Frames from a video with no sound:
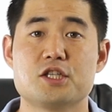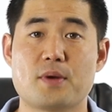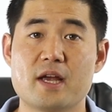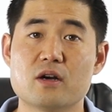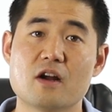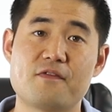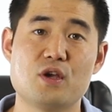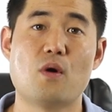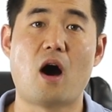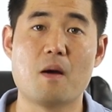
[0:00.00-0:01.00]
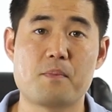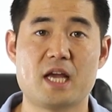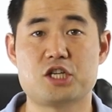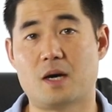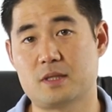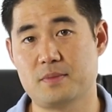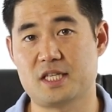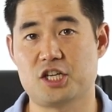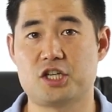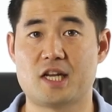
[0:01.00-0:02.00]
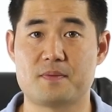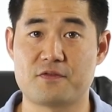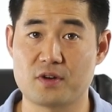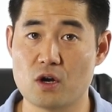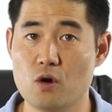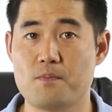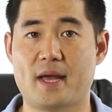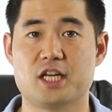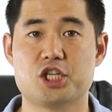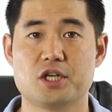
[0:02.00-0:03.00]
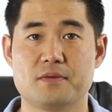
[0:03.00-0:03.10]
So here are a few on-page optimization tips for your homepage.